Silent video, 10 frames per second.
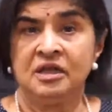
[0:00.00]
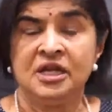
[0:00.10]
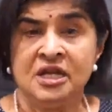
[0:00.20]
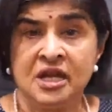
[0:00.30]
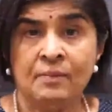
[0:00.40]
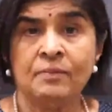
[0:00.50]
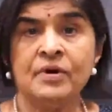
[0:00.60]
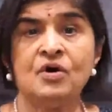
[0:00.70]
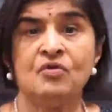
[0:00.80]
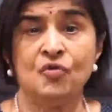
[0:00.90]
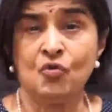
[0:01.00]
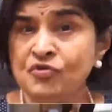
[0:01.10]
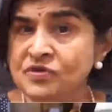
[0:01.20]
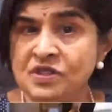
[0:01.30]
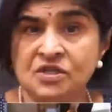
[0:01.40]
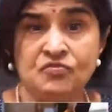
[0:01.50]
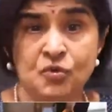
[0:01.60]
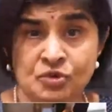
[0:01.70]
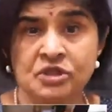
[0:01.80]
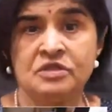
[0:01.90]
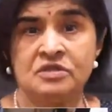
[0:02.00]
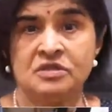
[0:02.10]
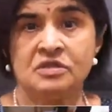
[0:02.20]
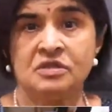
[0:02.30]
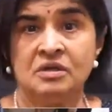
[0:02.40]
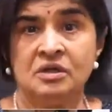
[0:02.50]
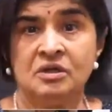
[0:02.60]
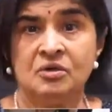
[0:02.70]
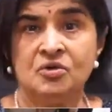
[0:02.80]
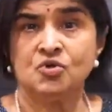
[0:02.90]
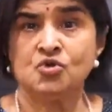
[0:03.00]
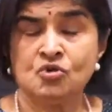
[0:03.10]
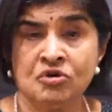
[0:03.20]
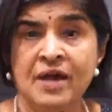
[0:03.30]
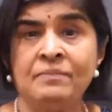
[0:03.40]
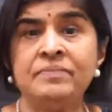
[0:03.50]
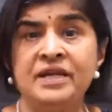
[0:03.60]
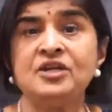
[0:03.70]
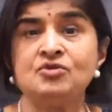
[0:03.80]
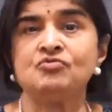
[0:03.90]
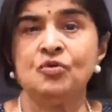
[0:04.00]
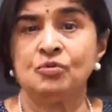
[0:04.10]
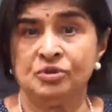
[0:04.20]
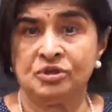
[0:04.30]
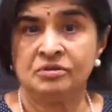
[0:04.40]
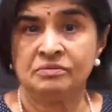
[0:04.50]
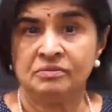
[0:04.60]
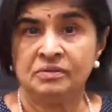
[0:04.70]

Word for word: the number of overseas voters scrambling to vote